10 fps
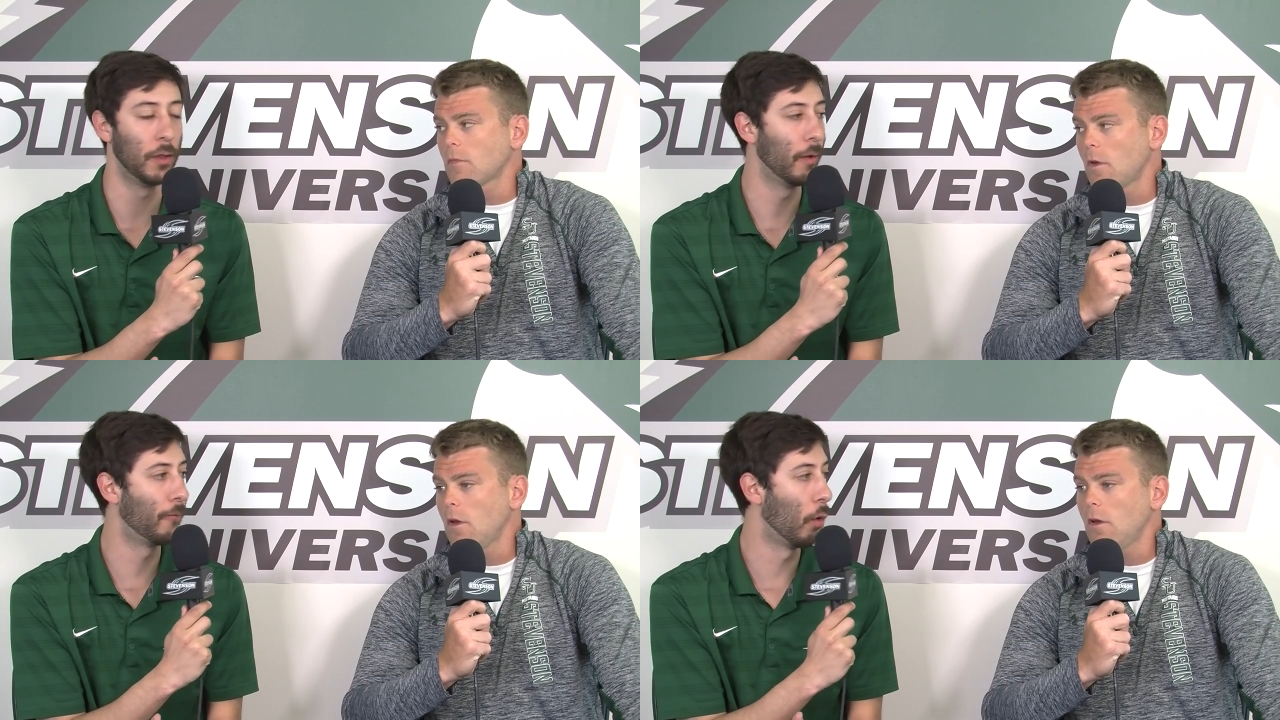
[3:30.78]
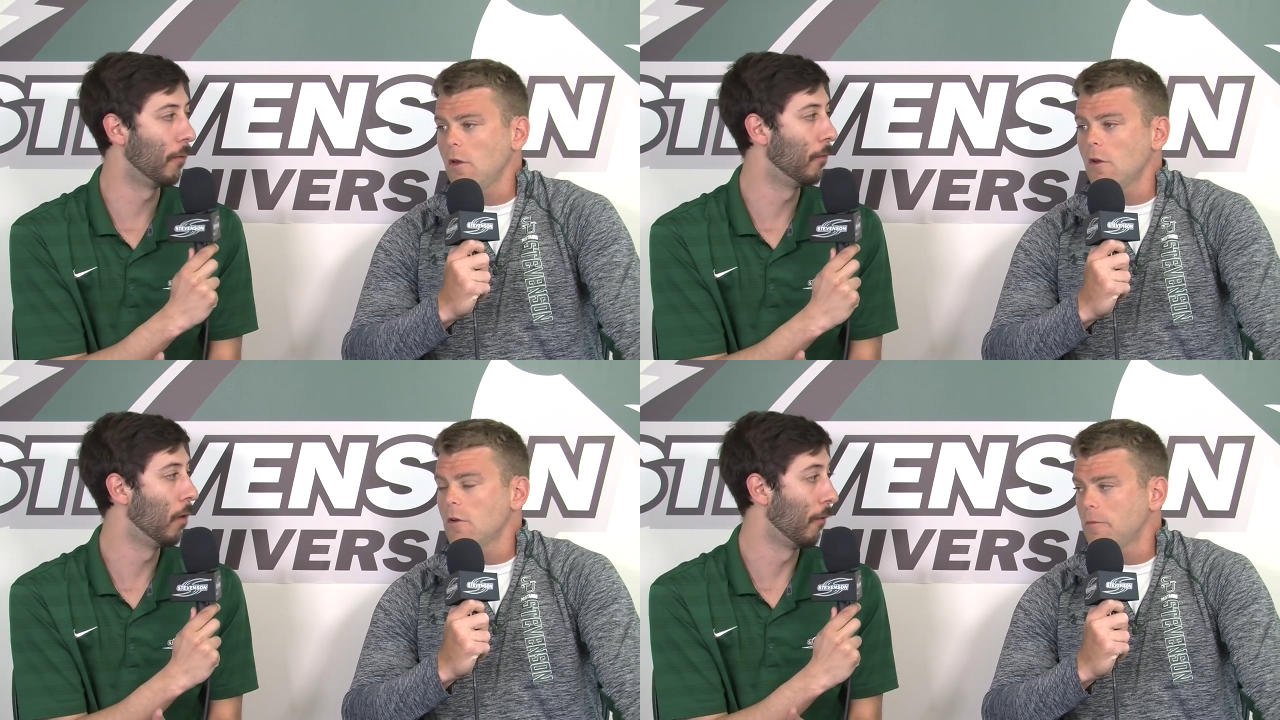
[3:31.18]
Speaker 1: in the
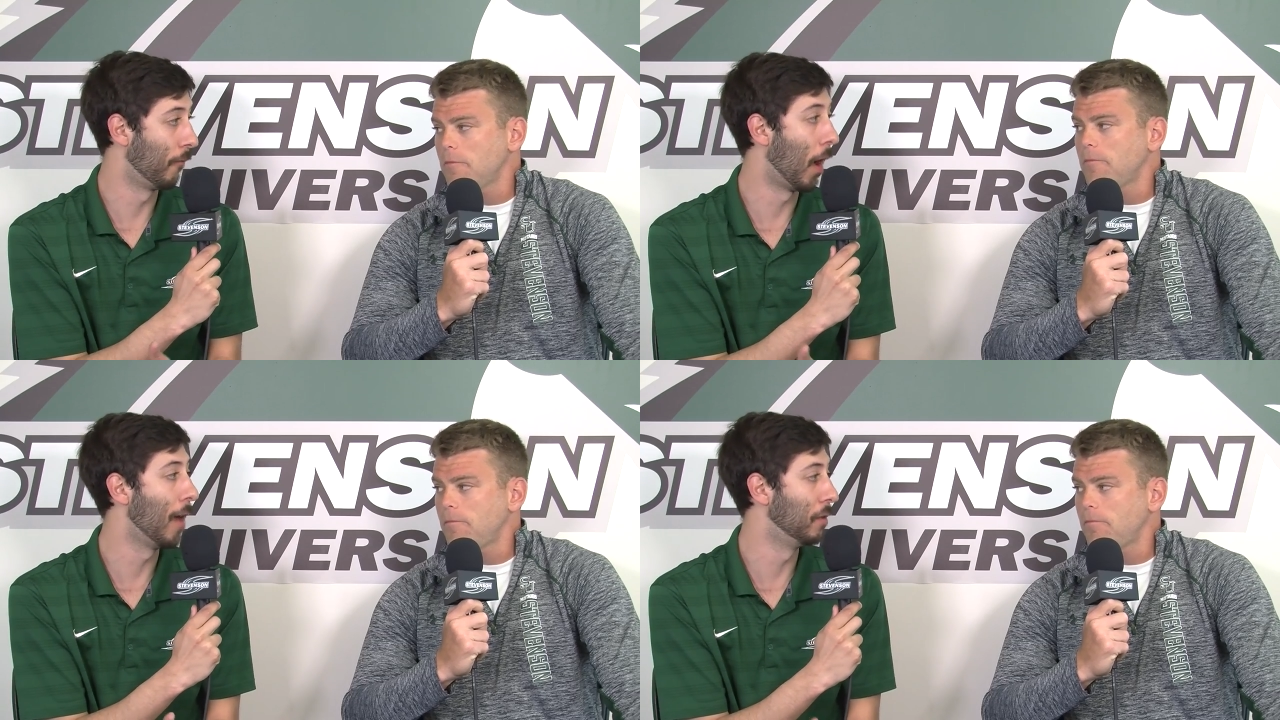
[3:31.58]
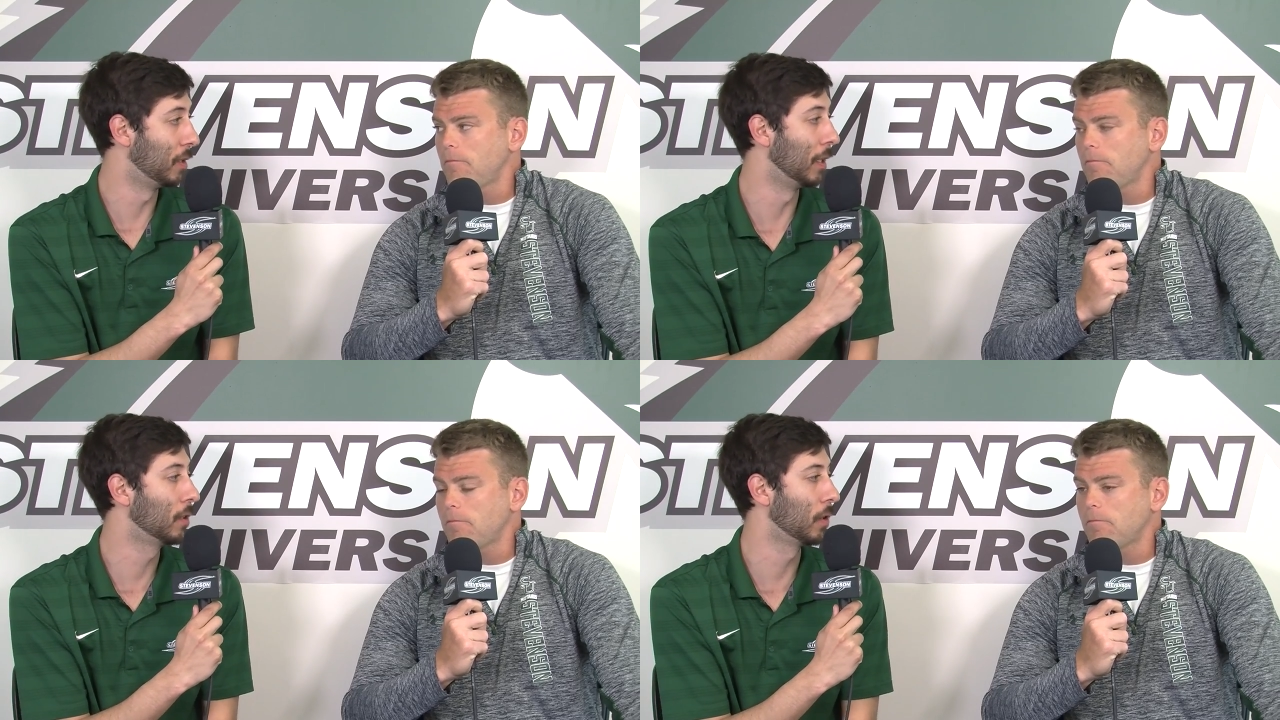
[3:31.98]
four, five, and
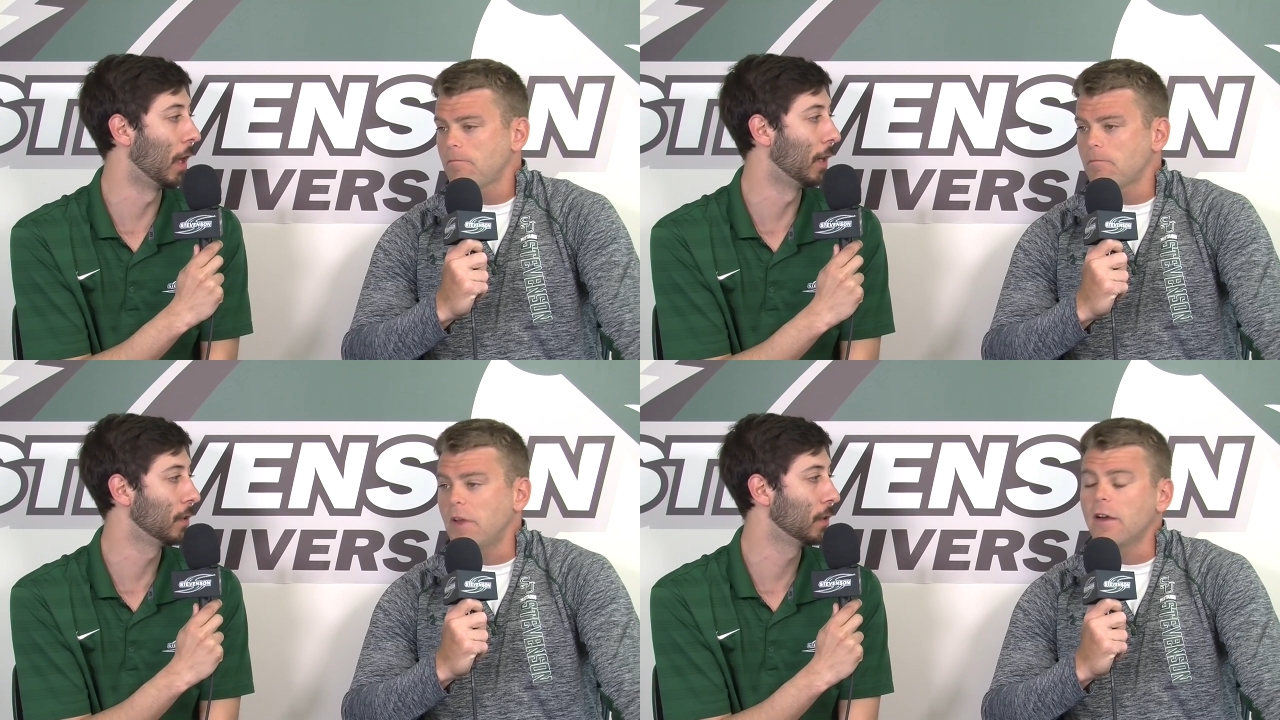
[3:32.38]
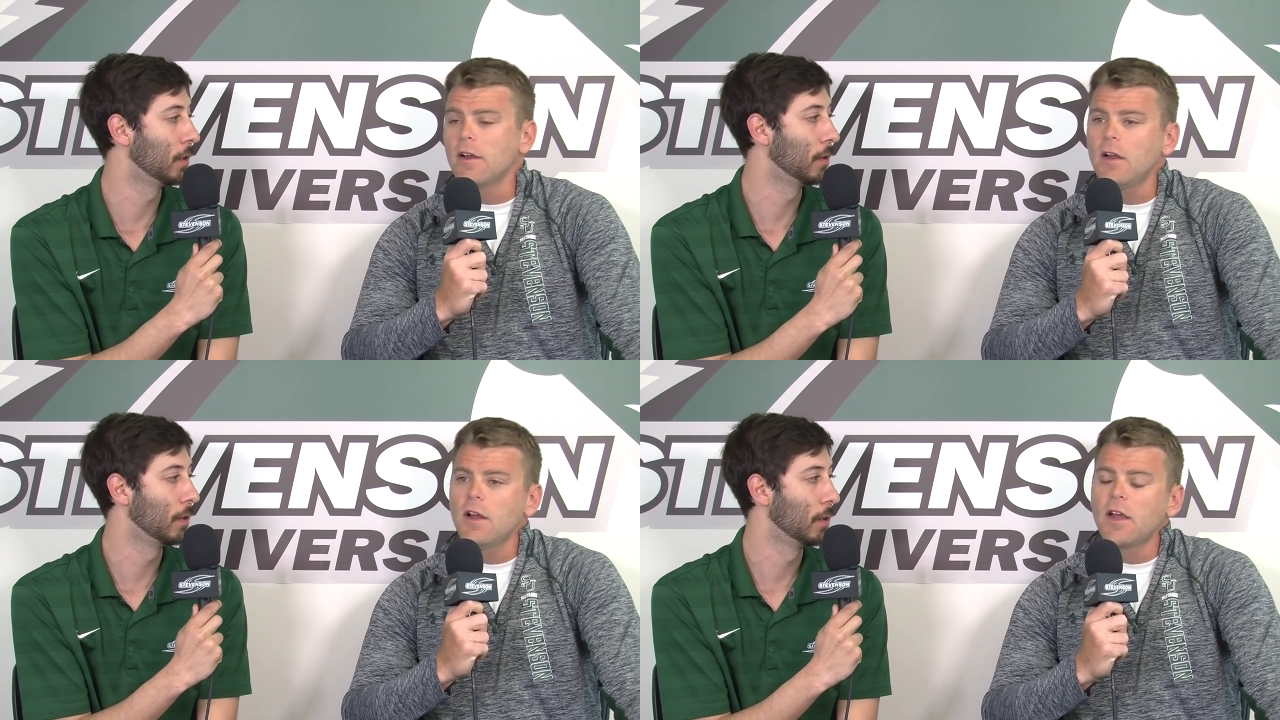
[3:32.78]
six slots.
Speaker 2: Yeah,
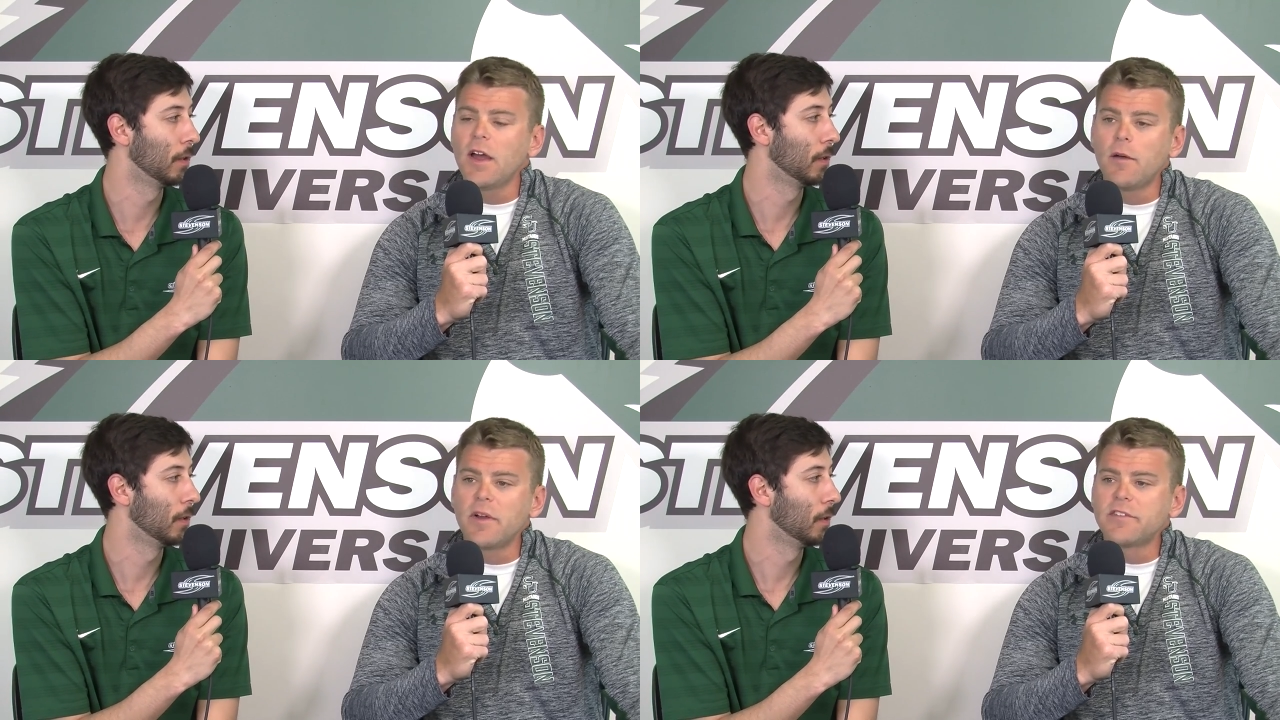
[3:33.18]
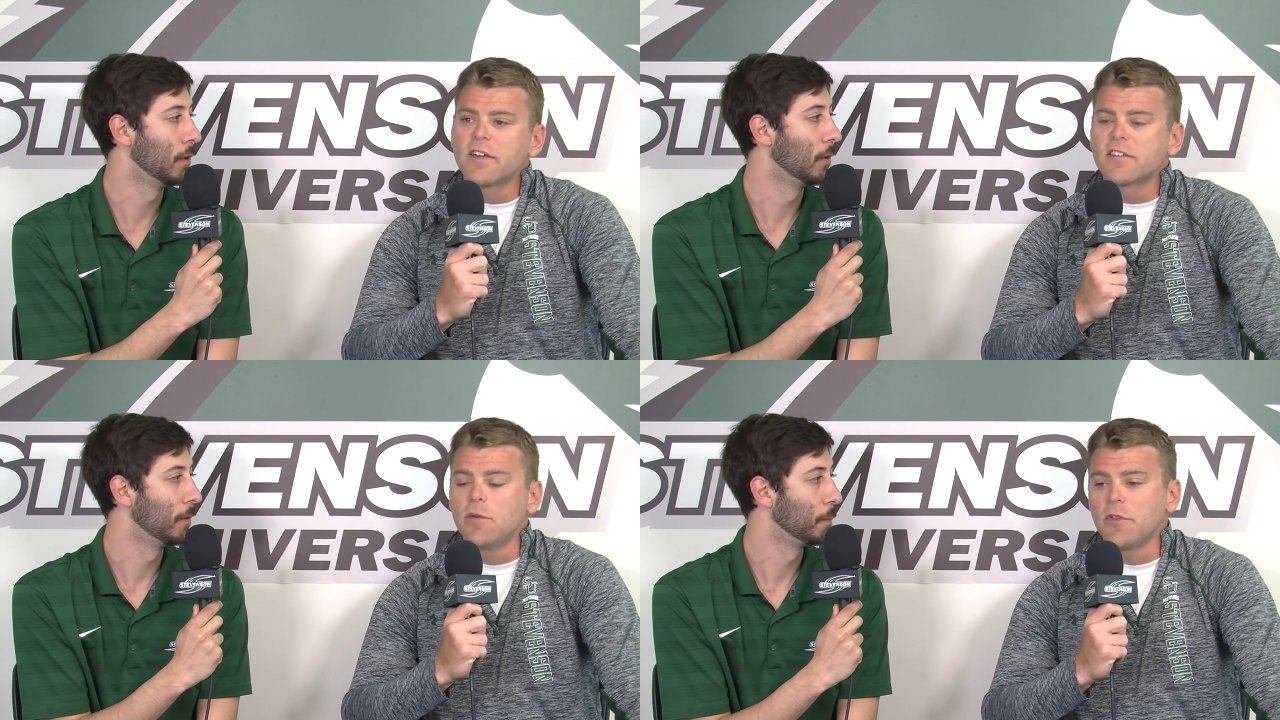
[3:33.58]
yeah. I mean, it
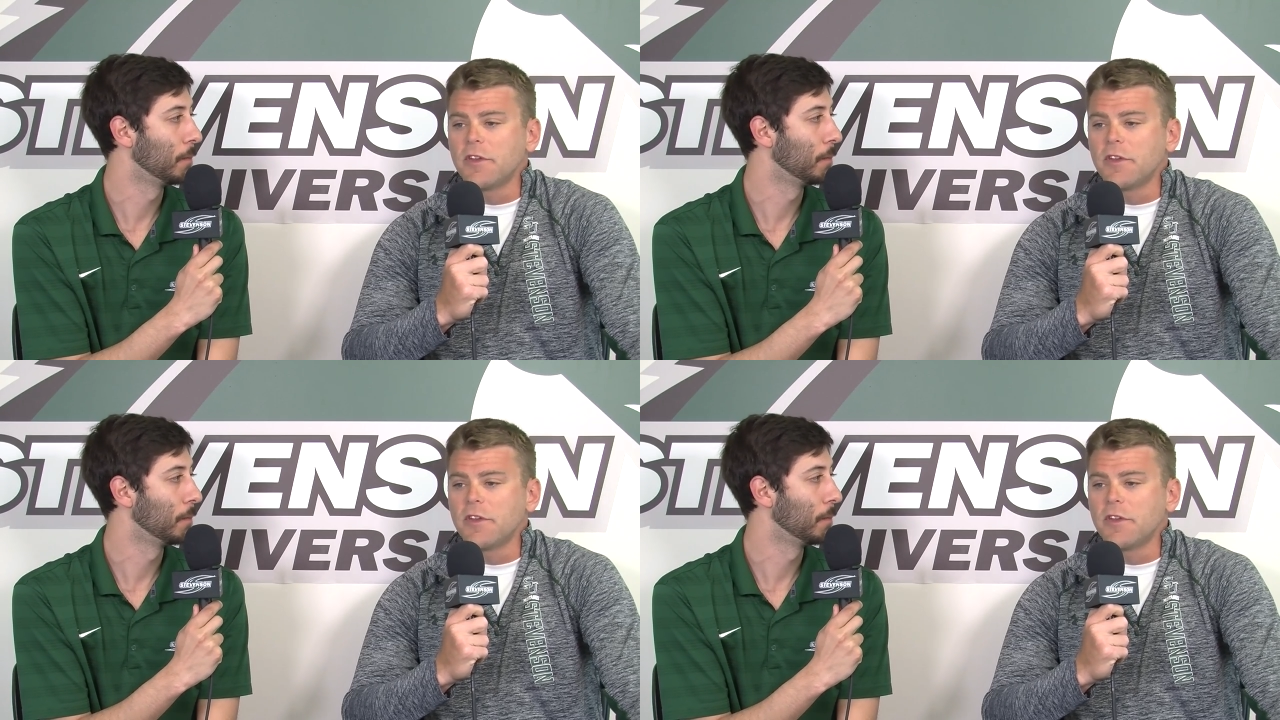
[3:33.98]
takes a couple